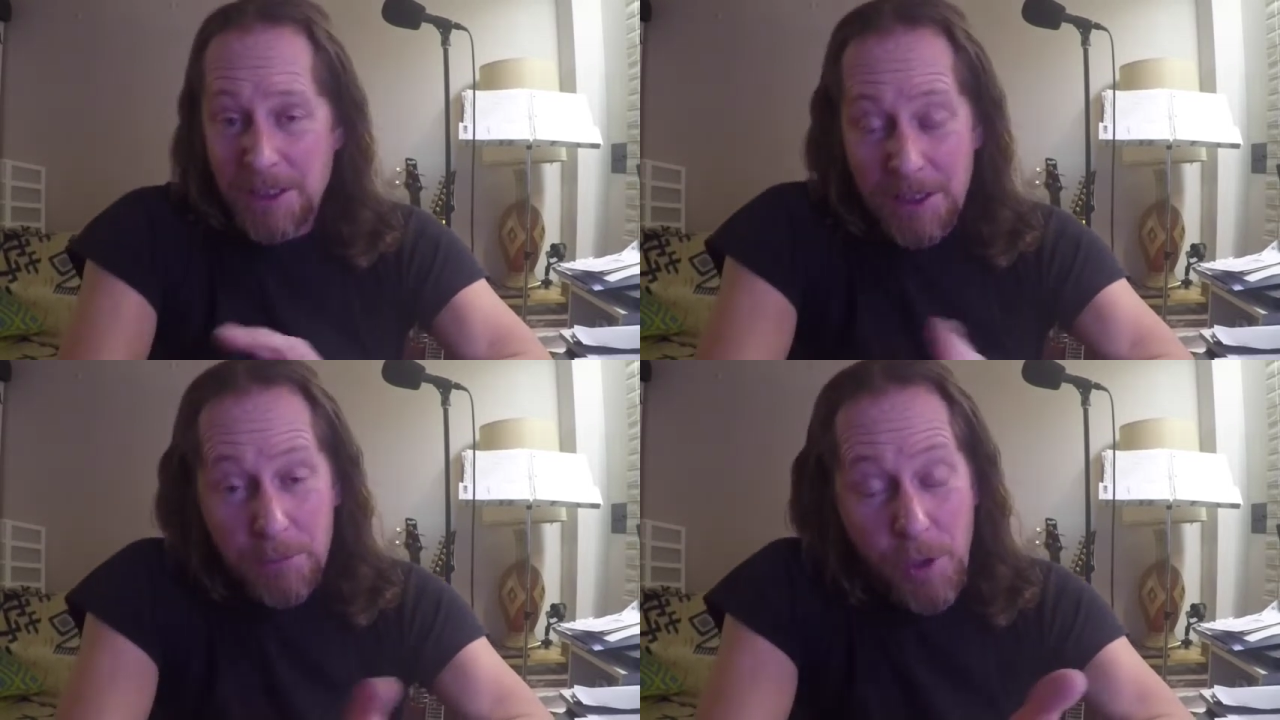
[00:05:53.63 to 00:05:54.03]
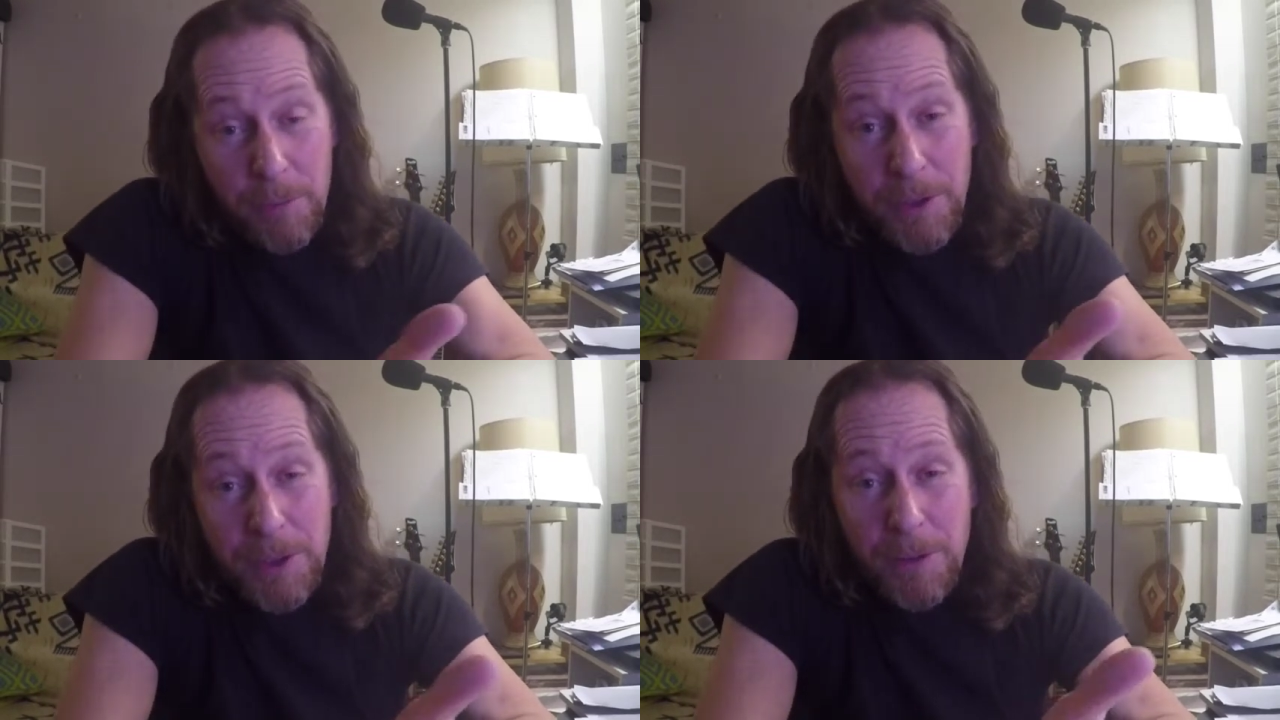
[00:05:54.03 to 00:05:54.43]
It's
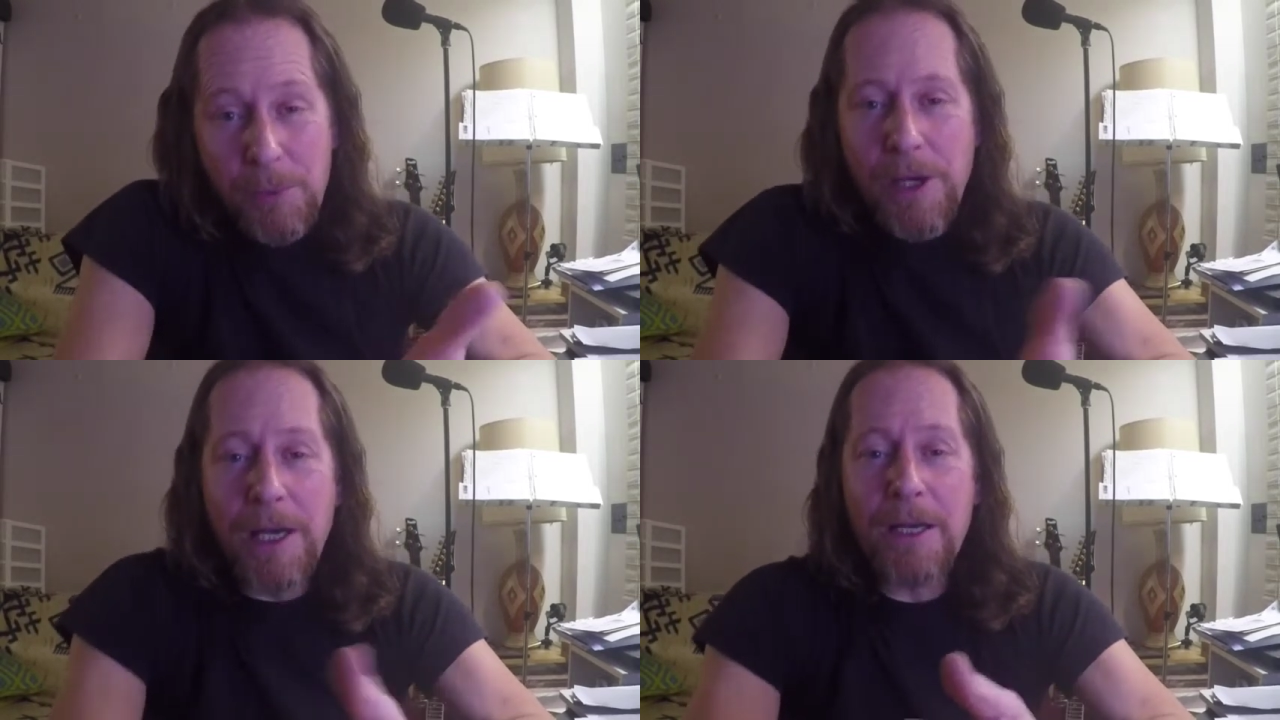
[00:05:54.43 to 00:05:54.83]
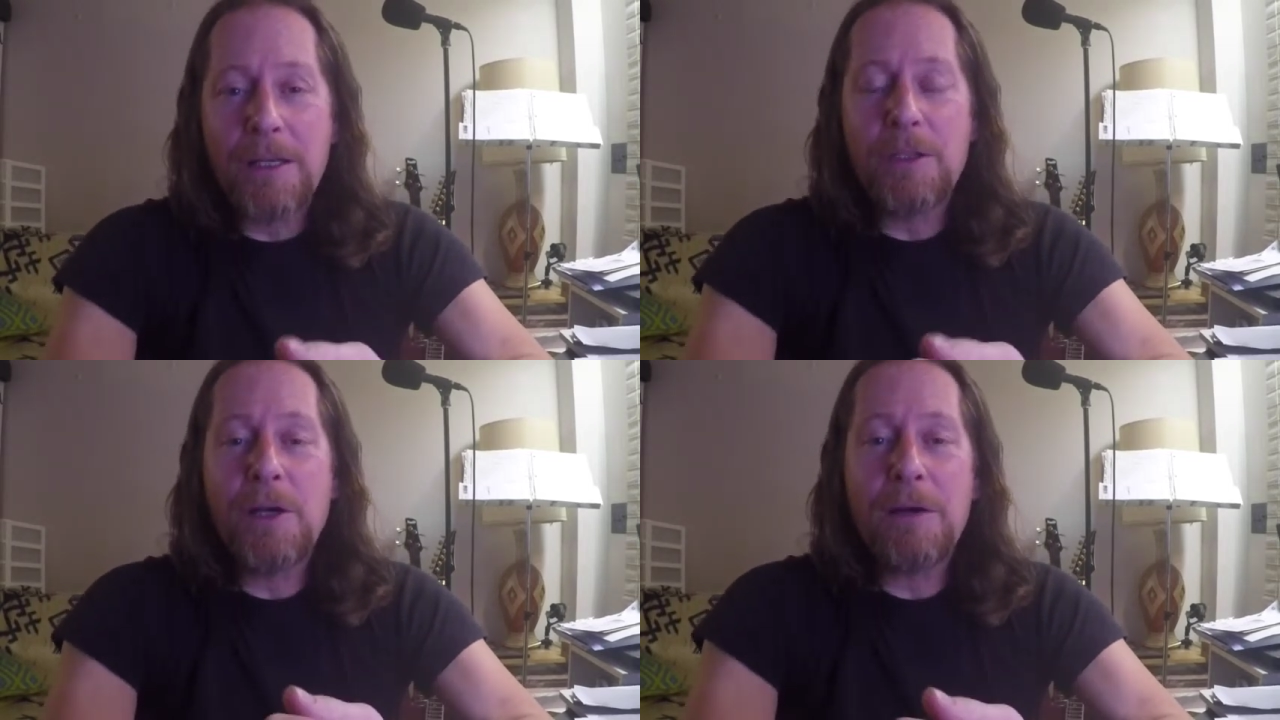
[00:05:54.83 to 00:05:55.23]
probably going to break.
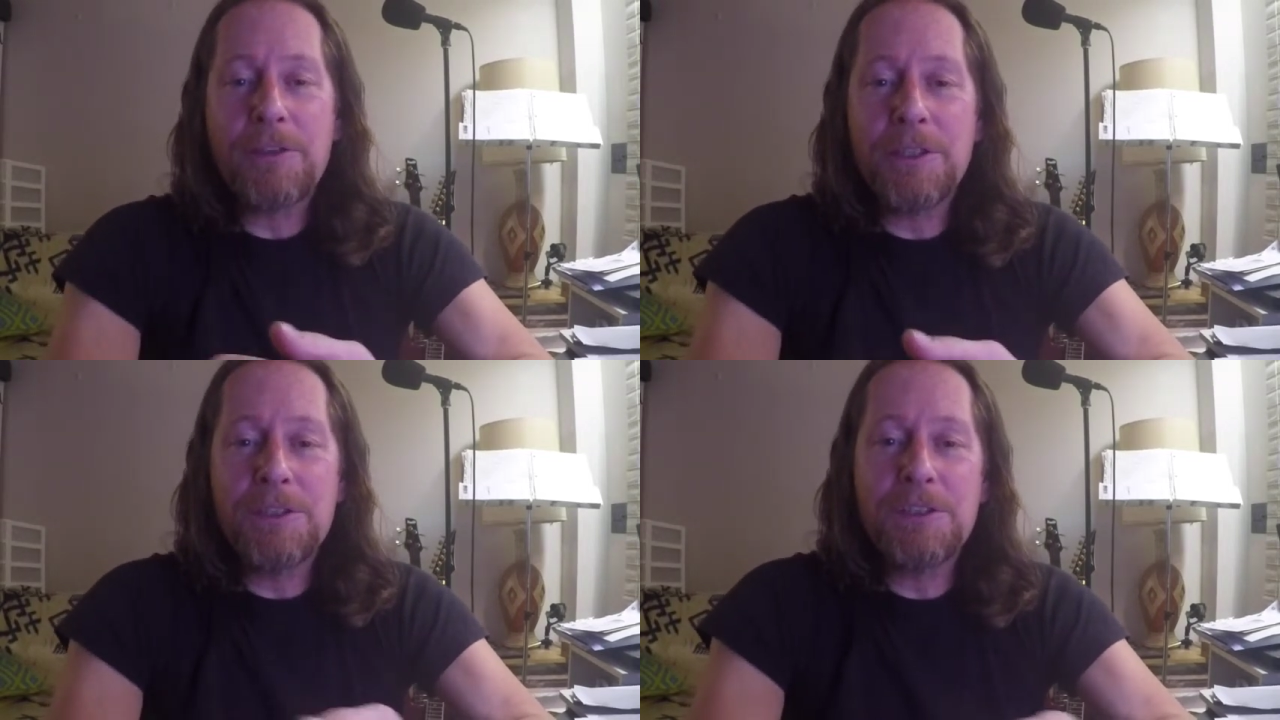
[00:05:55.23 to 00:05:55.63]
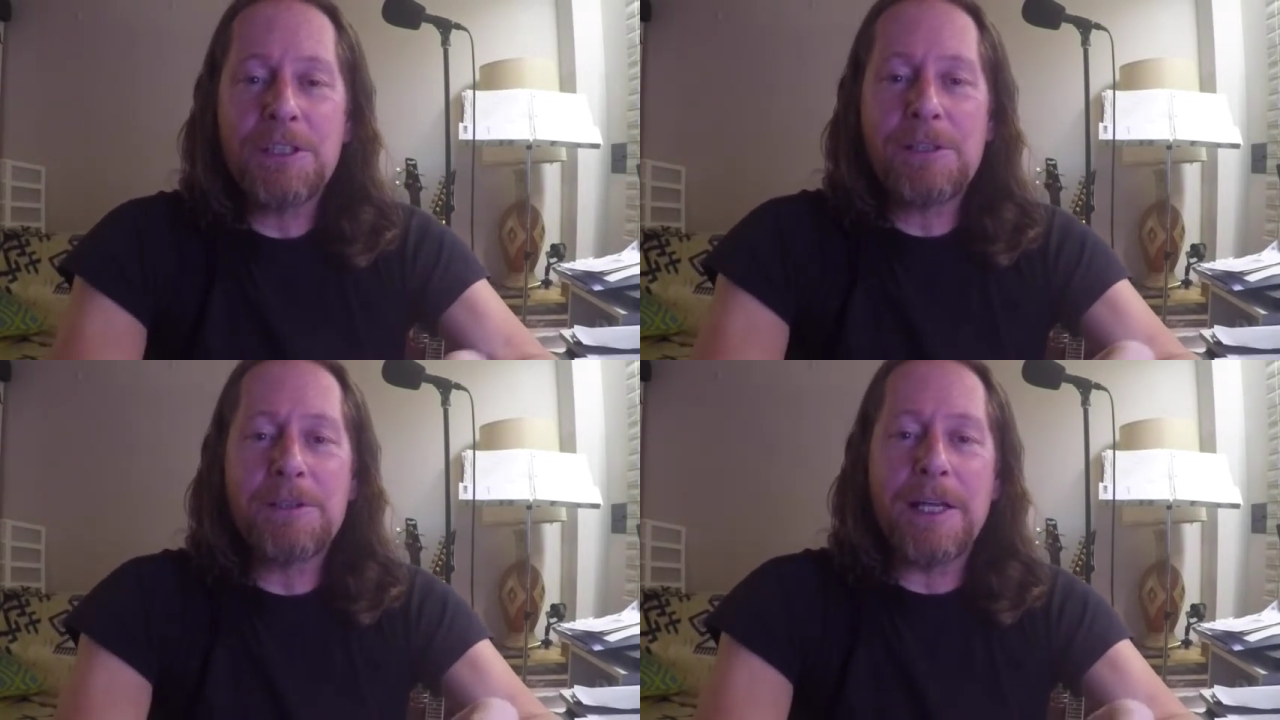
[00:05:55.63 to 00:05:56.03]
You have to
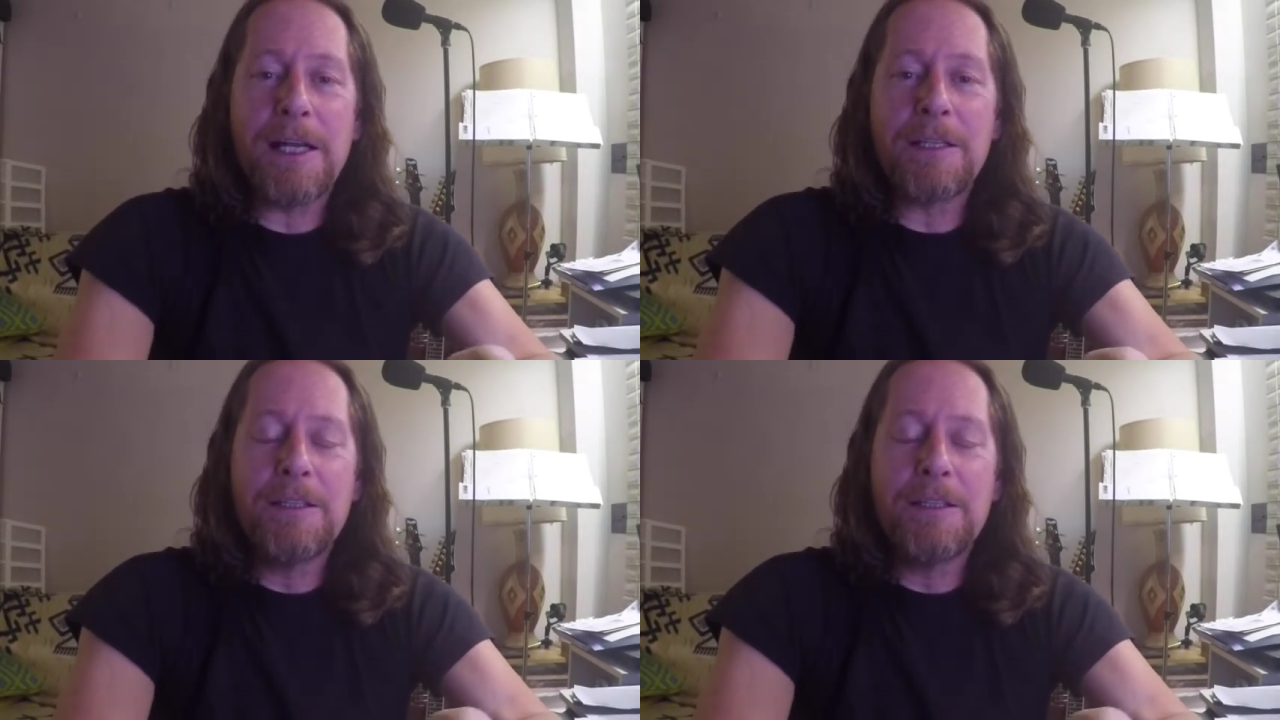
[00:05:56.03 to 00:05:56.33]
consider that.